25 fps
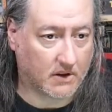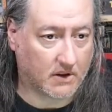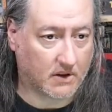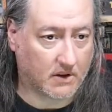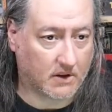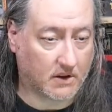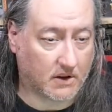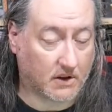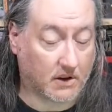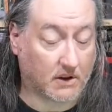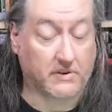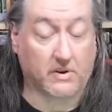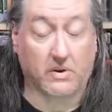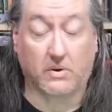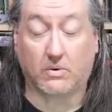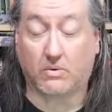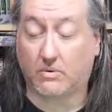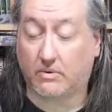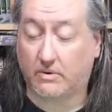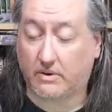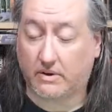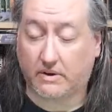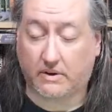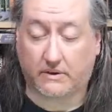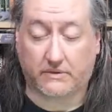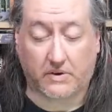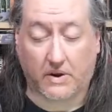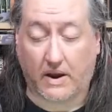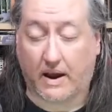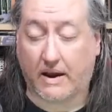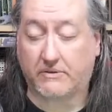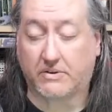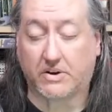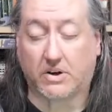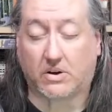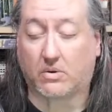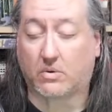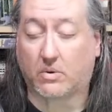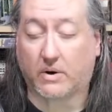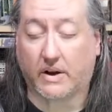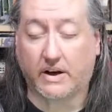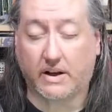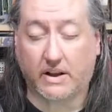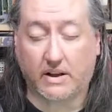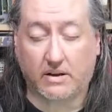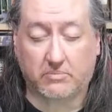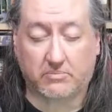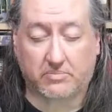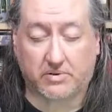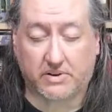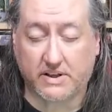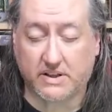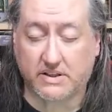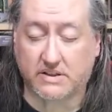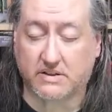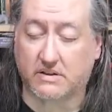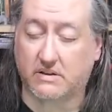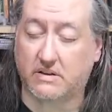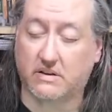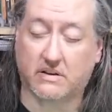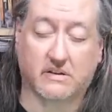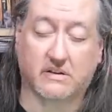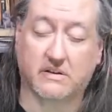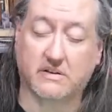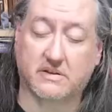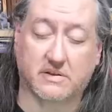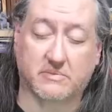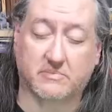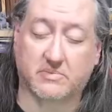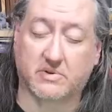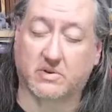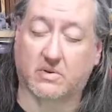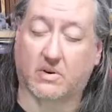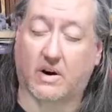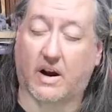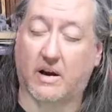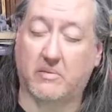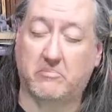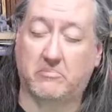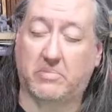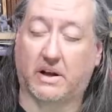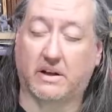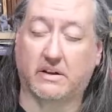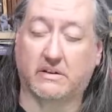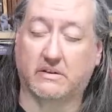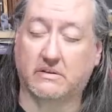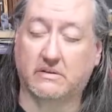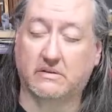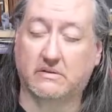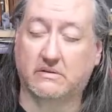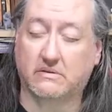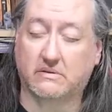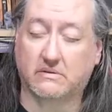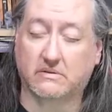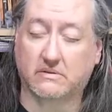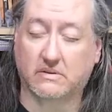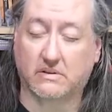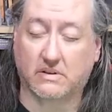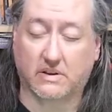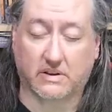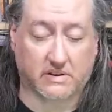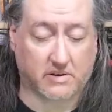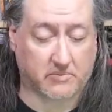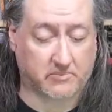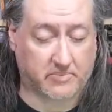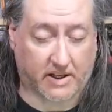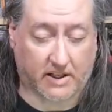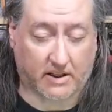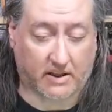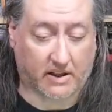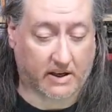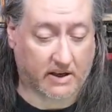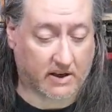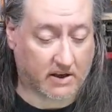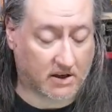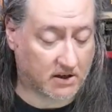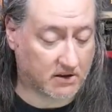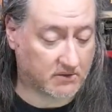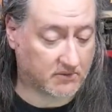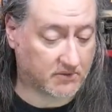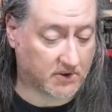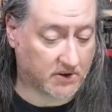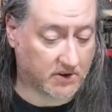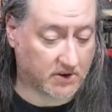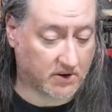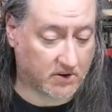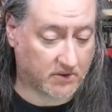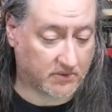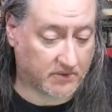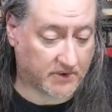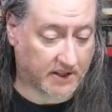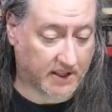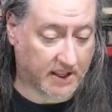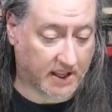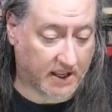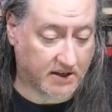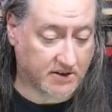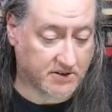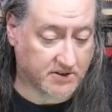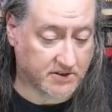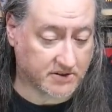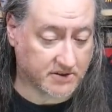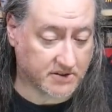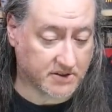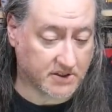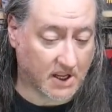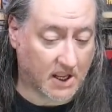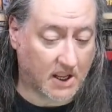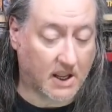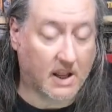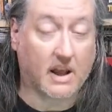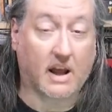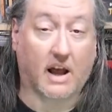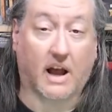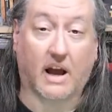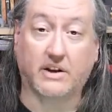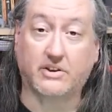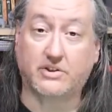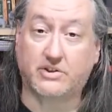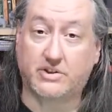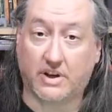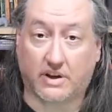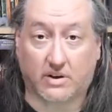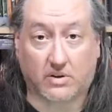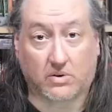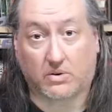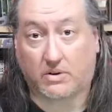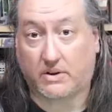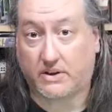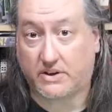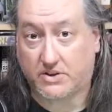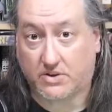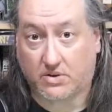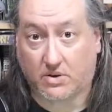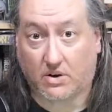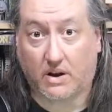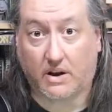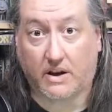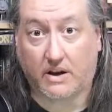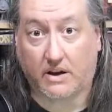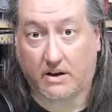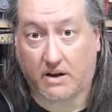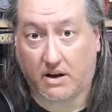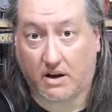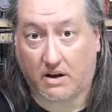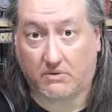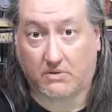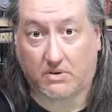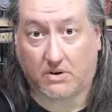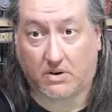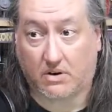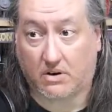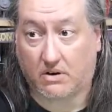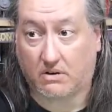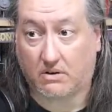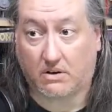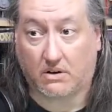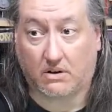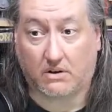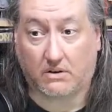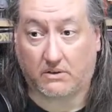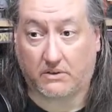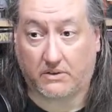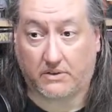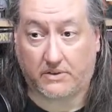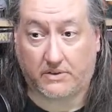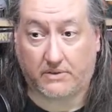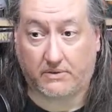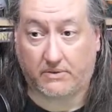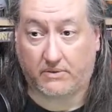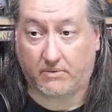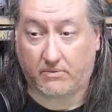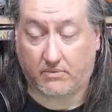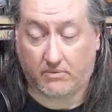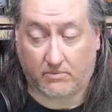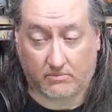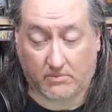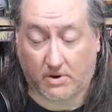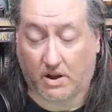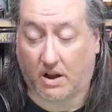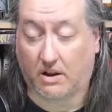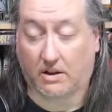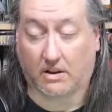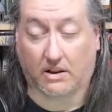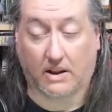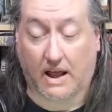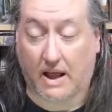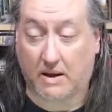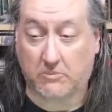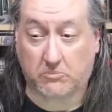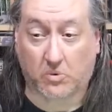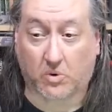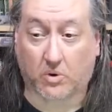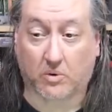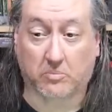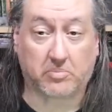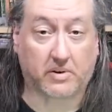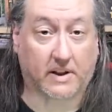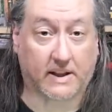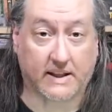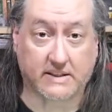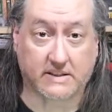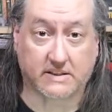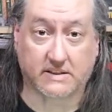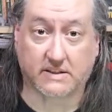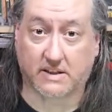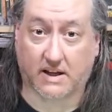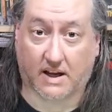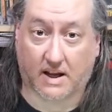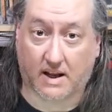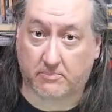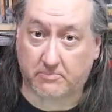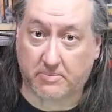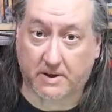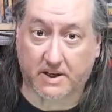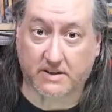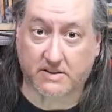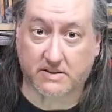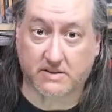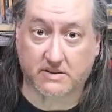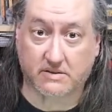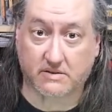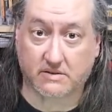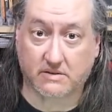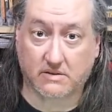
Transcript: If you haven't already, please click the subscribe button, click the bell icon for notifications. I generally try and cover a lot more pleasant topics